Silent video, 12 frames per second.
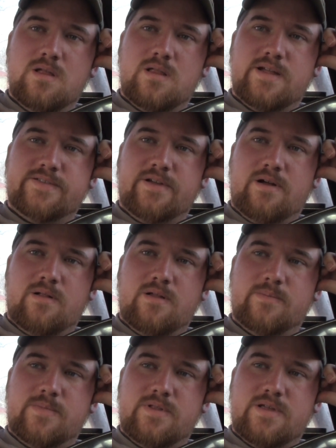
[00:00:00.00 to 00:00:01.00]
that's all
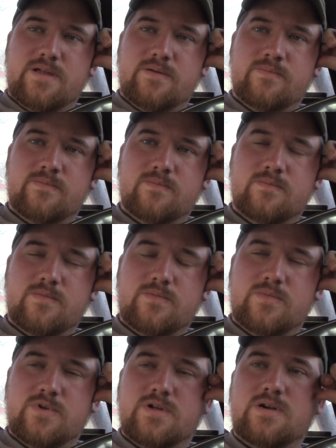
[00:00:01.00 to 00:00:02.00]
up to them.
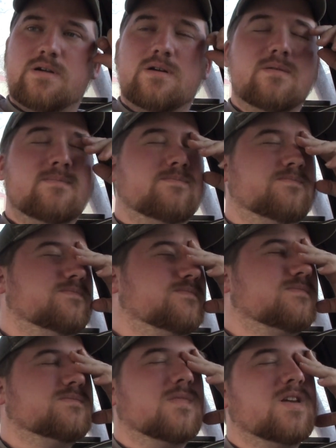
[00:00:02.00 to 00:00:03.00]
But um,
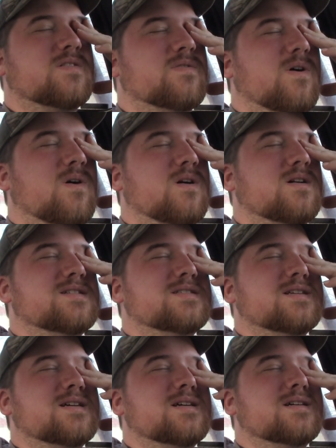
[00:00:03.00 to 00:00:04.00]
as far as
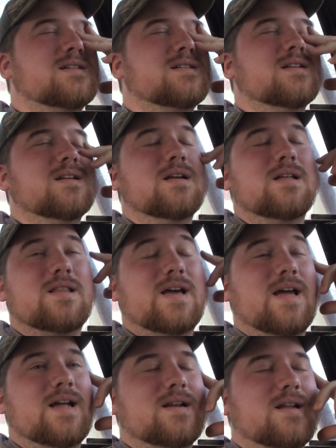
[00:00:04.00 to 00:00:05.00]
uh,
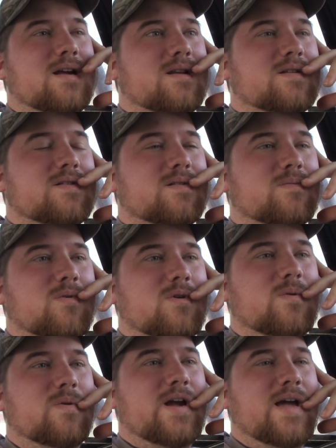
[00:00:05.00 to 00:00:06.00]
that, that's where
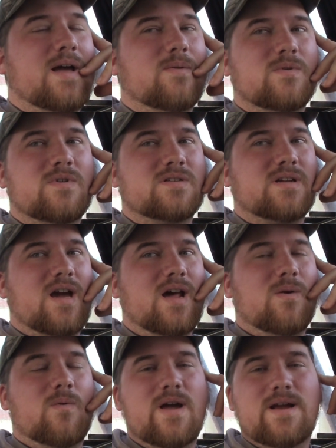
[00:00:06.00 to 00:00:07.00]
we're at. We're just
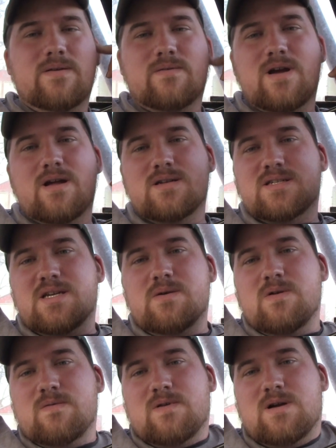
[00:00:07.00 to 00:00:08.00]
kind of waiting around to see
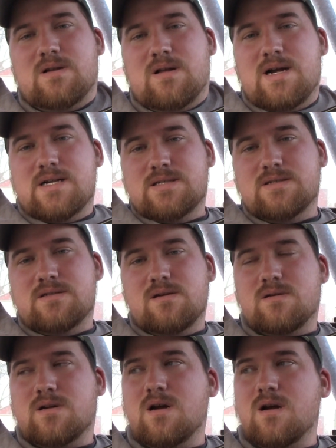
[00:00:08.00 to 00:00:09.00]
what fertilizer is
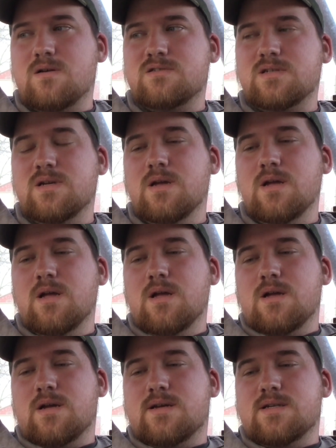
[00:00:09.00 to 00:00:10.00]
going to cost.
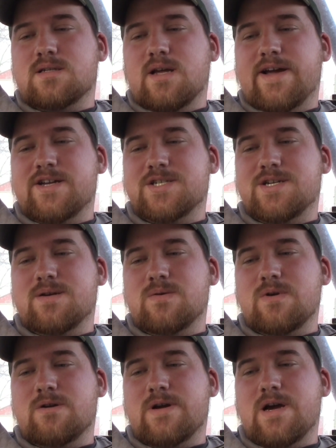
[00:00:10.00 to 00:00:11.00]
Because last year
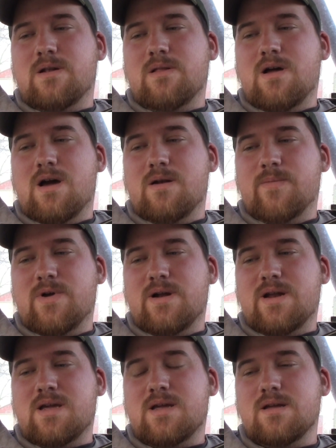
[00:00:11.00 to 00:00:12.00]
we were out a lot of
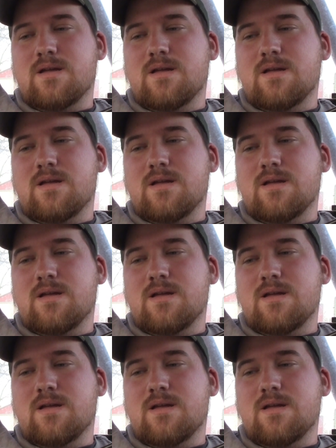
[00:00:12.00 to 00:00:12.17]
money